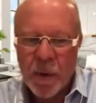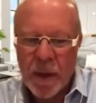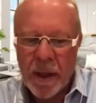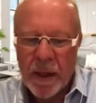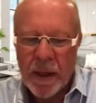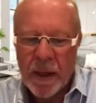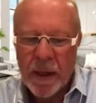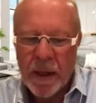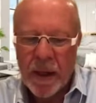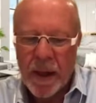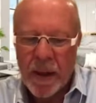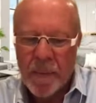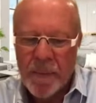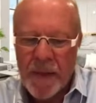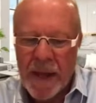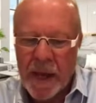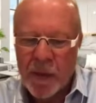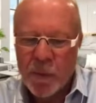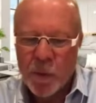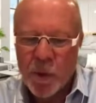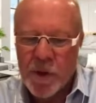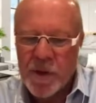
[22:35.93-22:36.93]
eh, um,
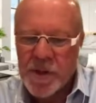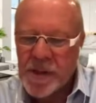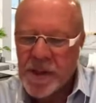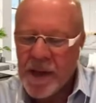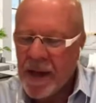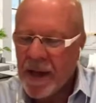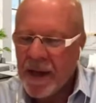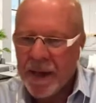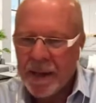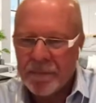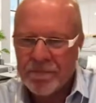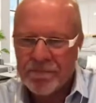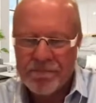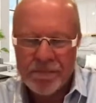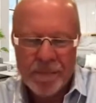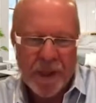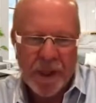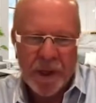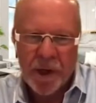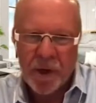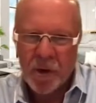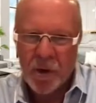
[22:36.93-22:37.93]
and we're saying
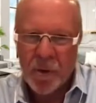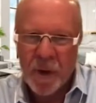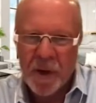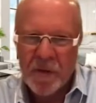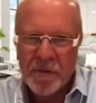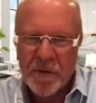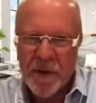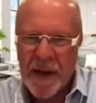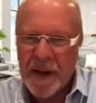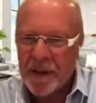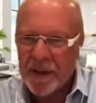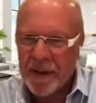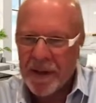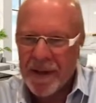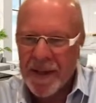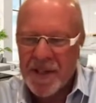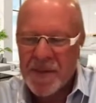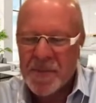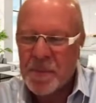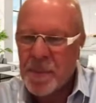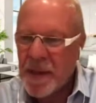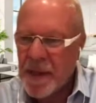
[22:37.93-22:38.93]
you know quite frankly
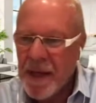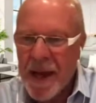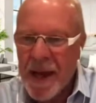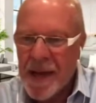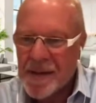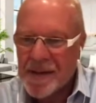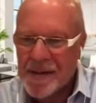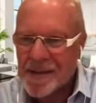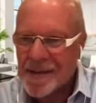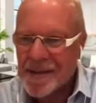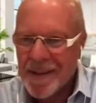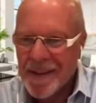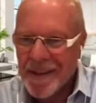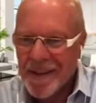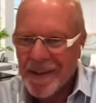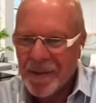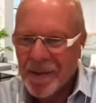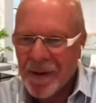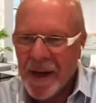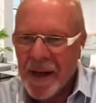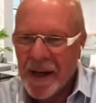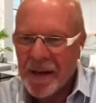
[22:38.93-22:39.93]
that's bs
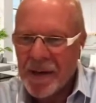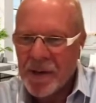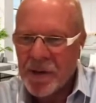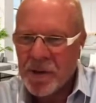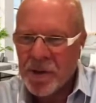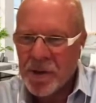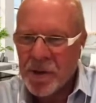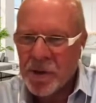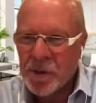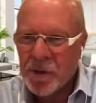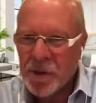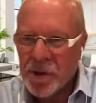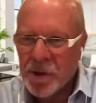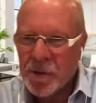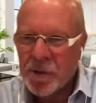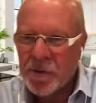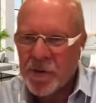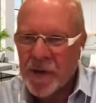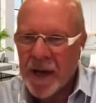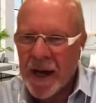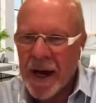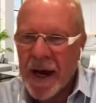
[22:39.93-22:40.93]
right you, you
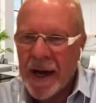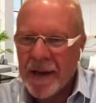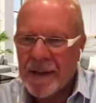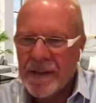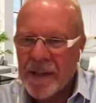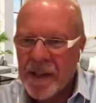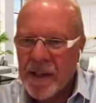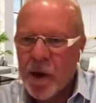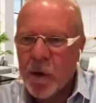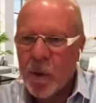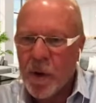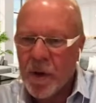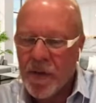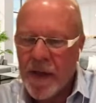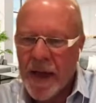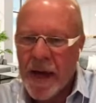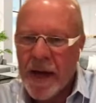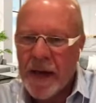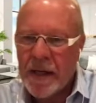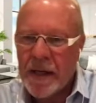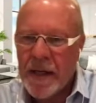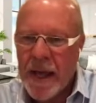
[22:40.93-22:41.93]
you've got to deal with
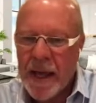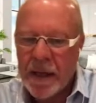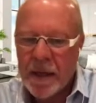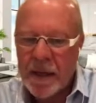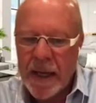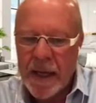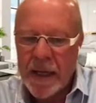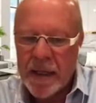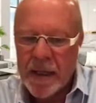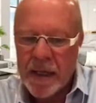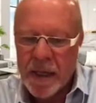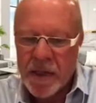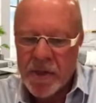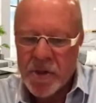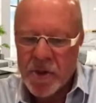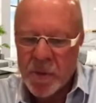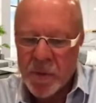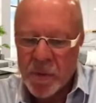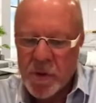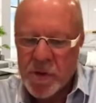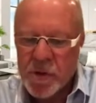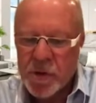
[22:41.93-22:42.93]
that and and
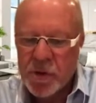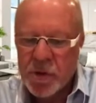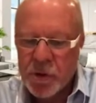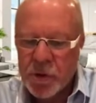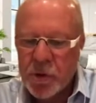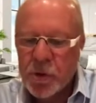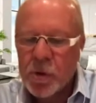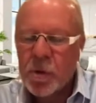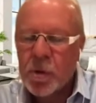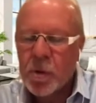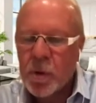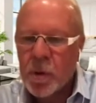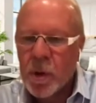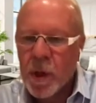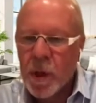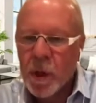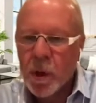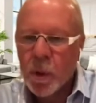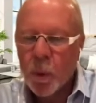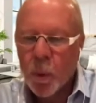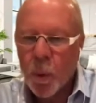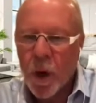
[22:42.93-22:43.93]
customers do
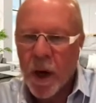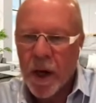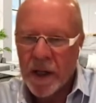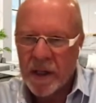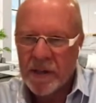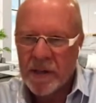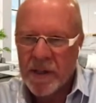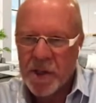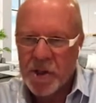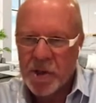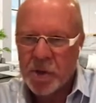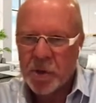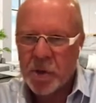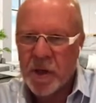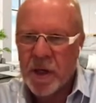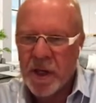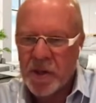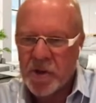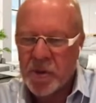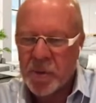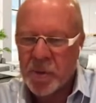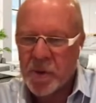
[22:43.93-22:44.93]
want a digital
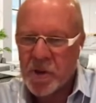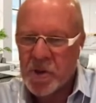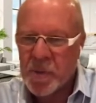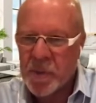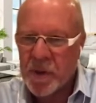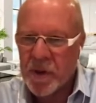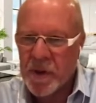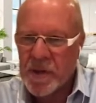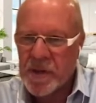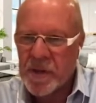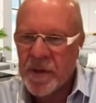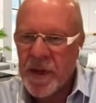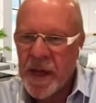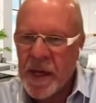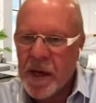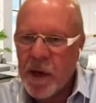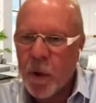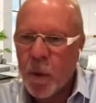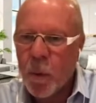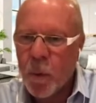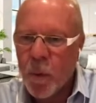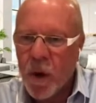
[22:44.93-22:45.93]
customer experience they
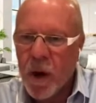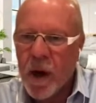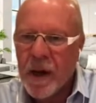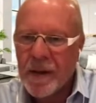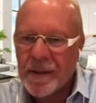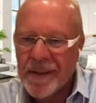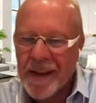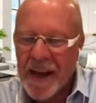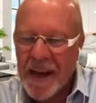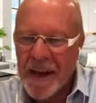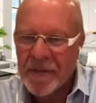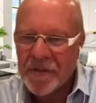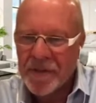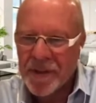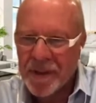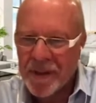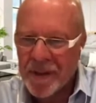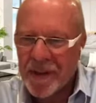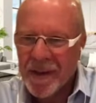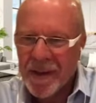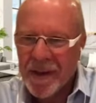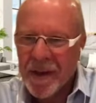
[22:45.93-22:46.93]
don't want to have
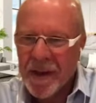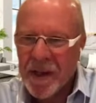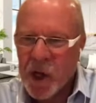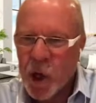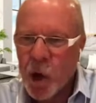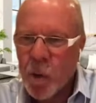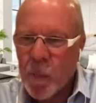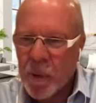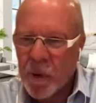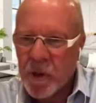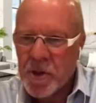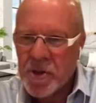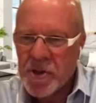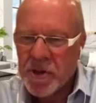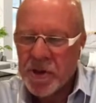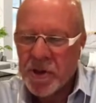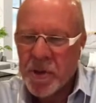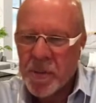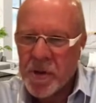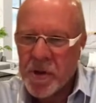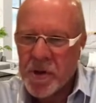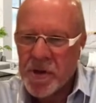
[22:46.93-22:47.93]
to go
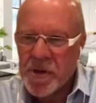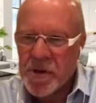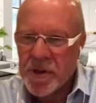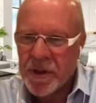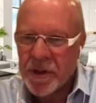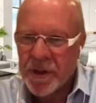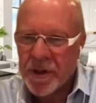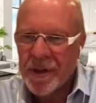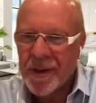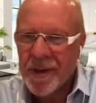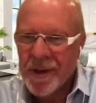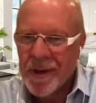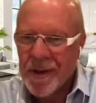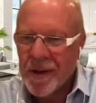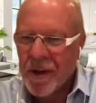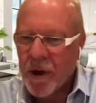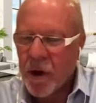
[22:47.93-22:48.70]
person to person